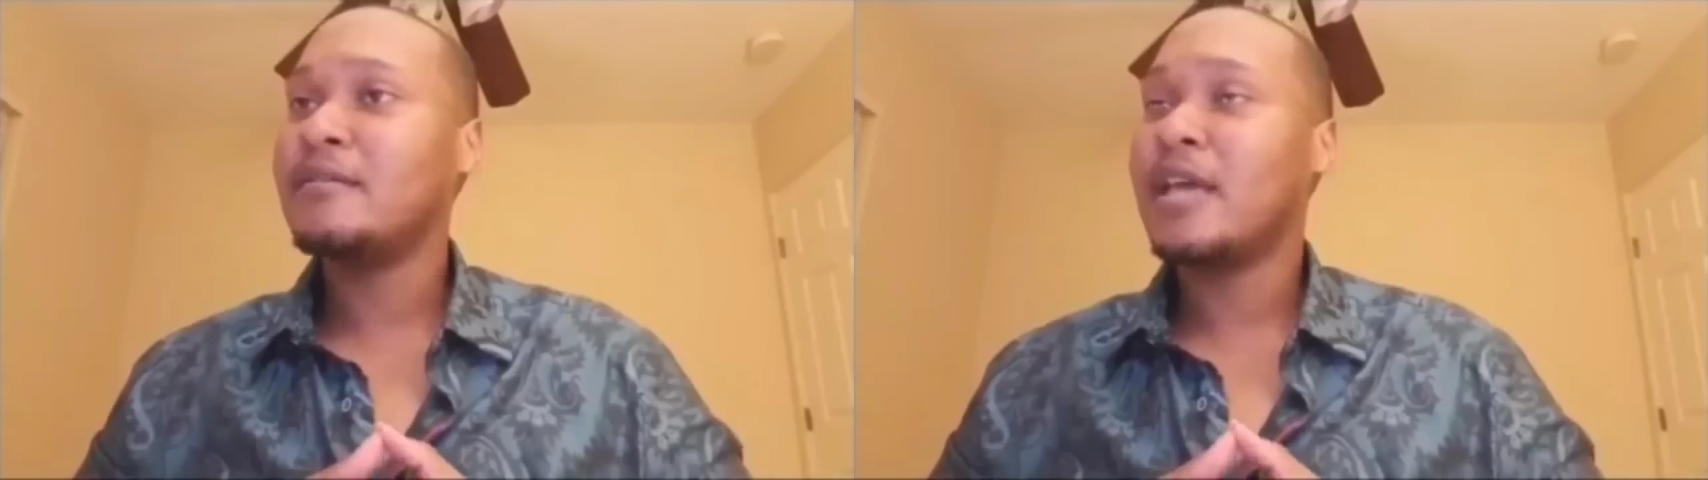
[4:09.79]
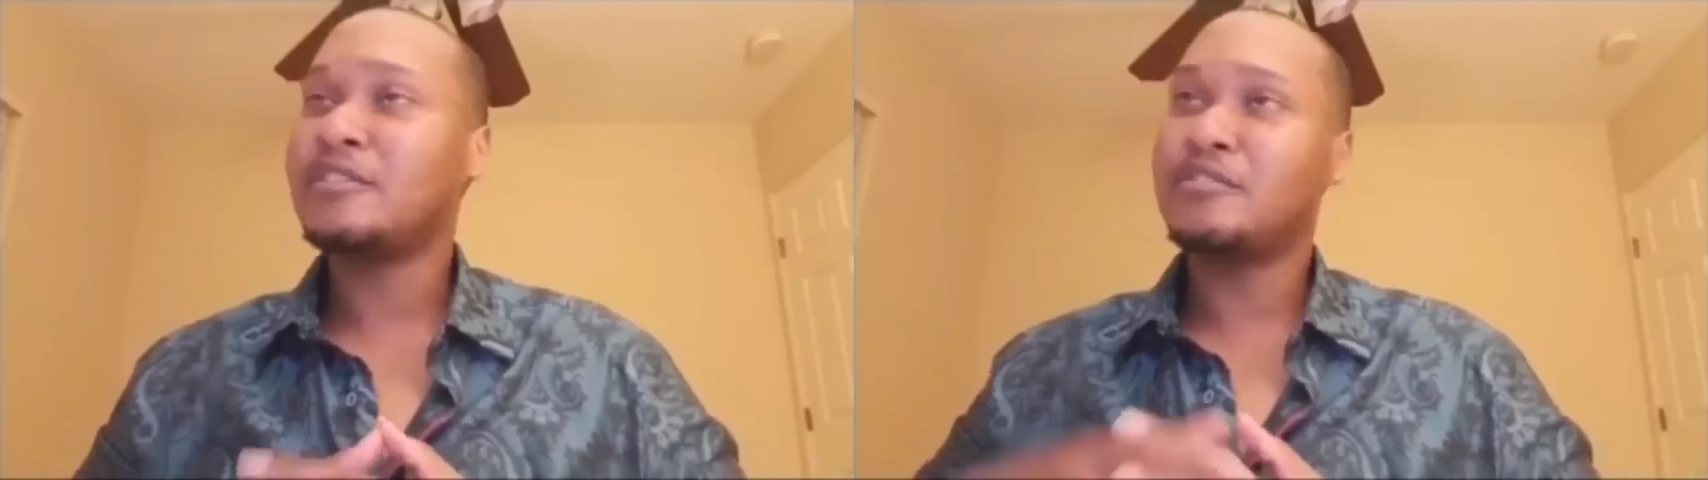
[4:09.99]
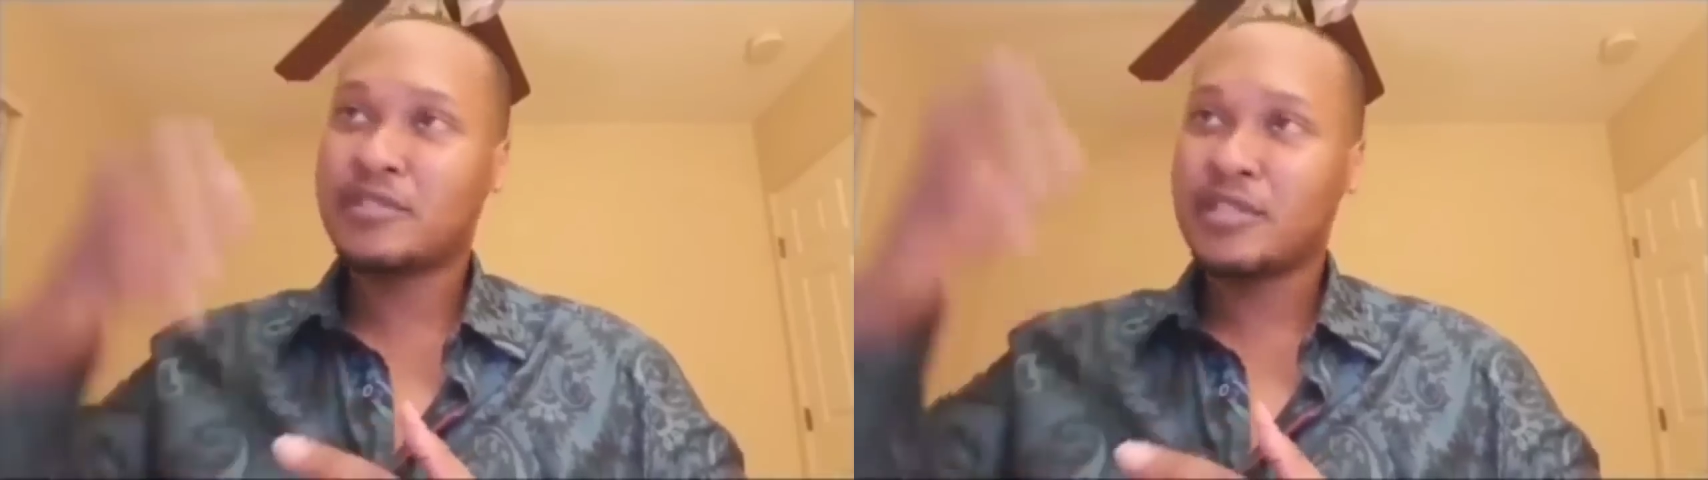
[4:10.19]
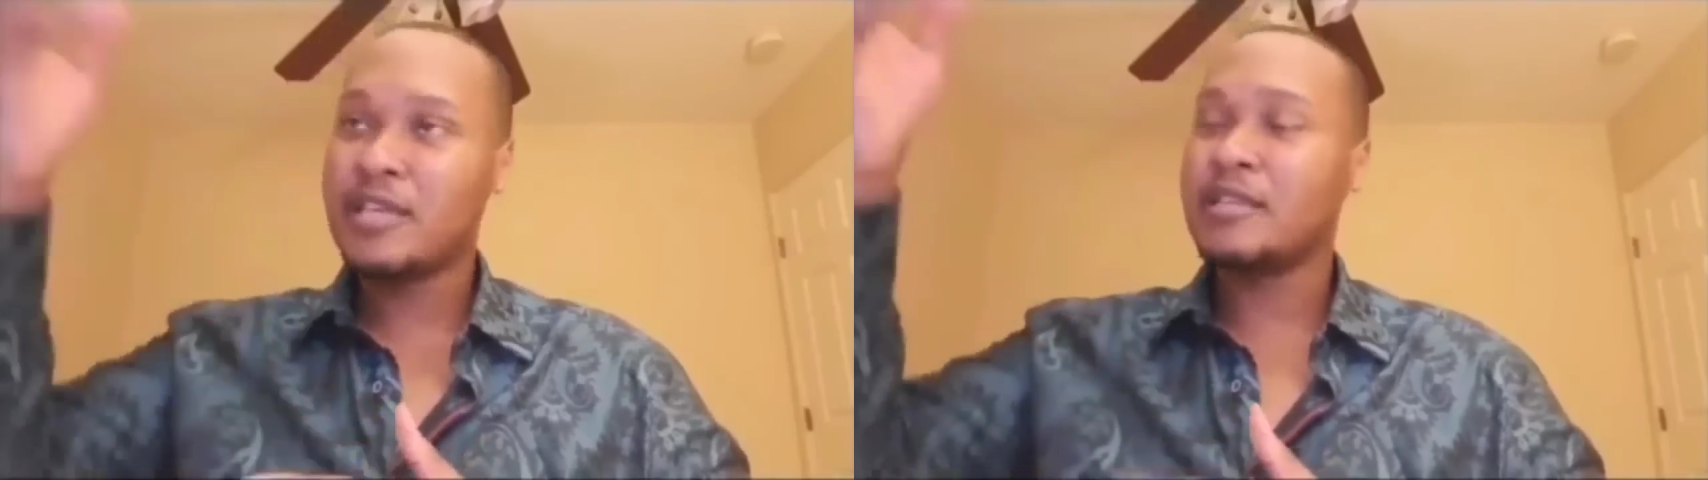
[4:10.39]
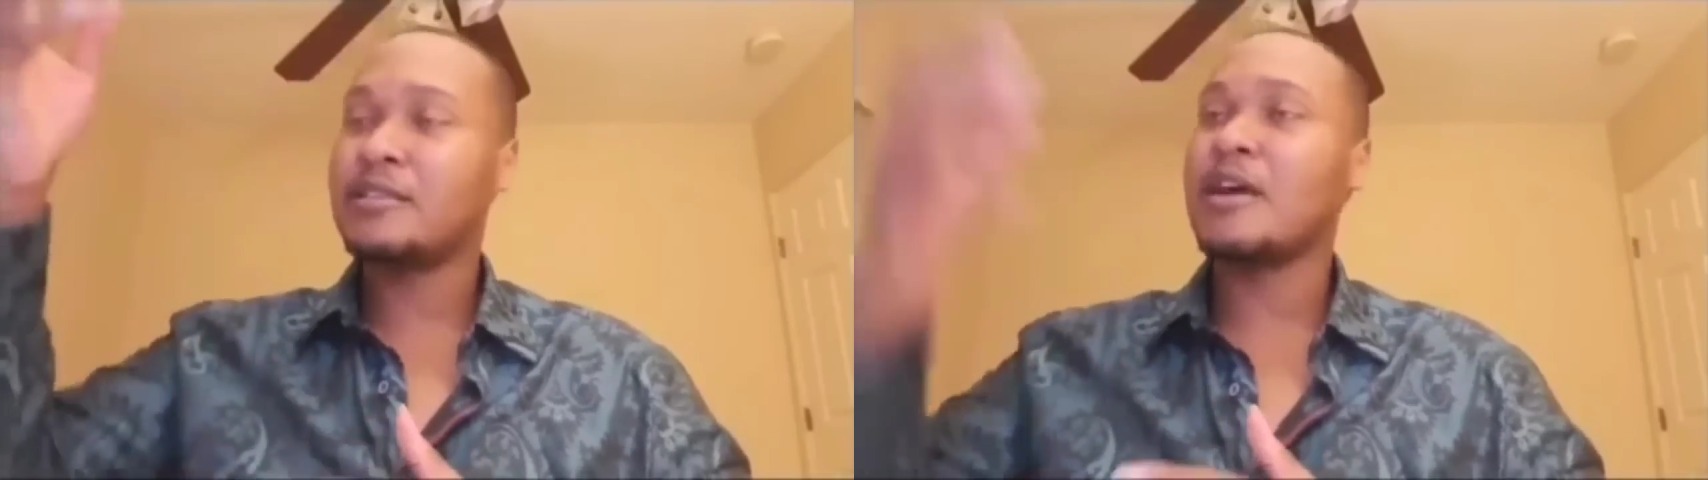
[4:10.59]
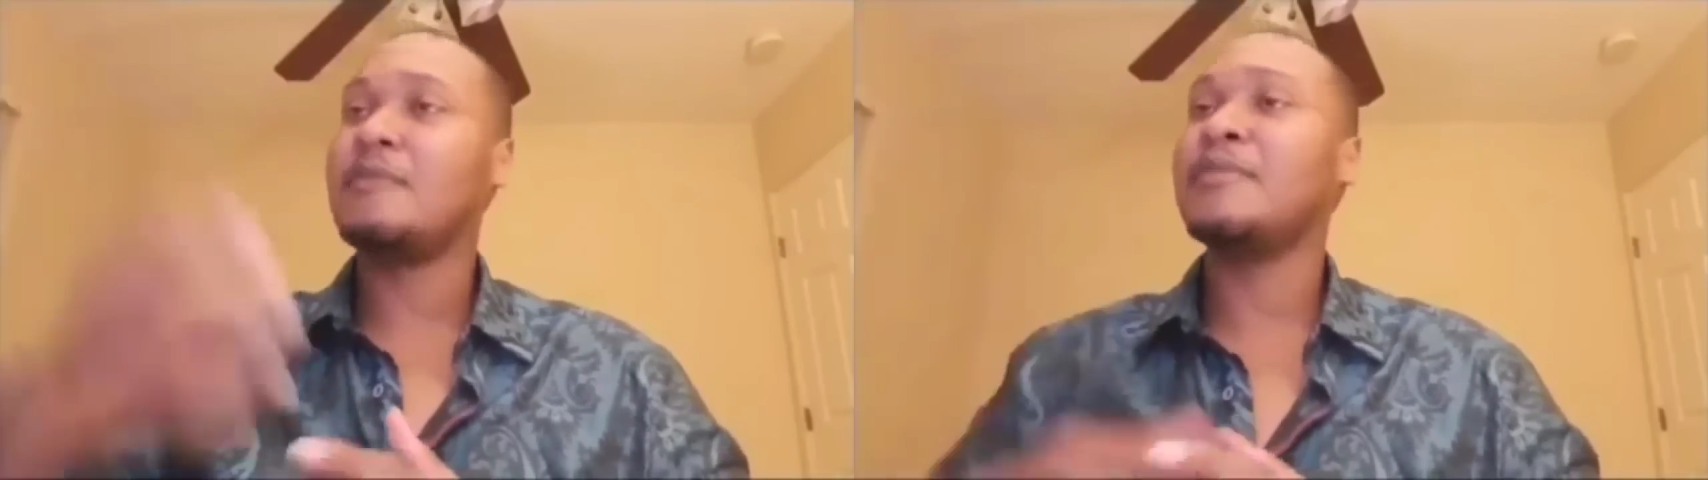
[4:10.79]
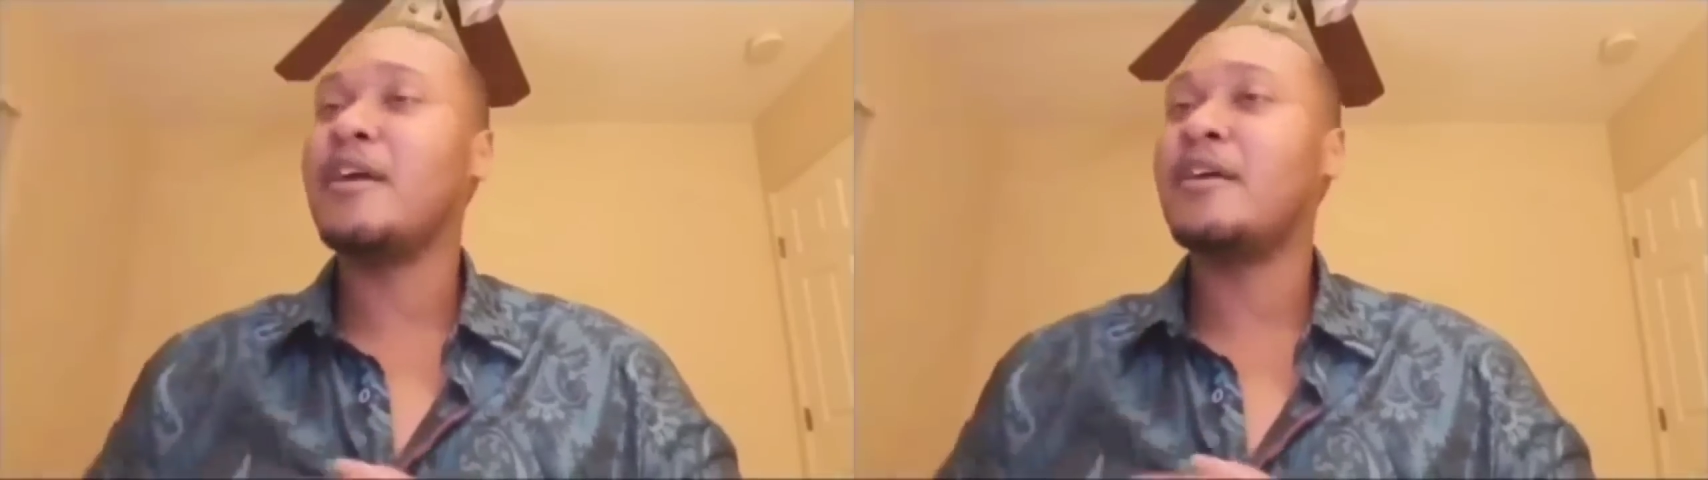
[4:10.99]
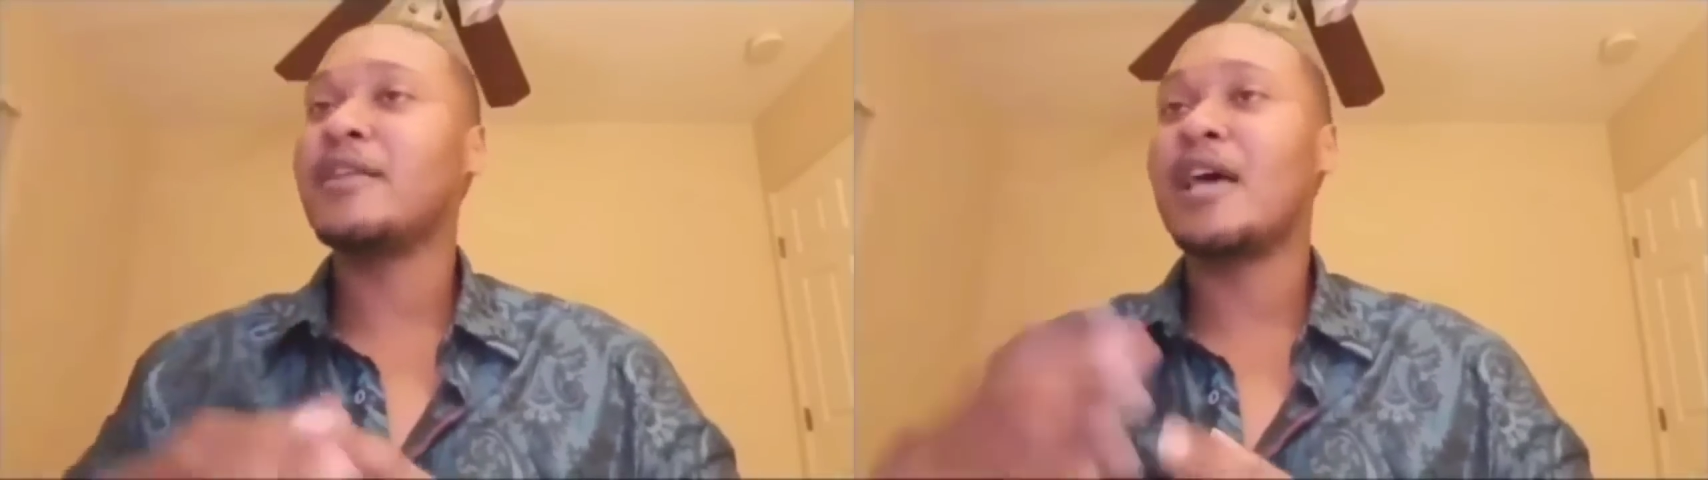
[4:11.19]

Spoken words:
As you see the thumbnail,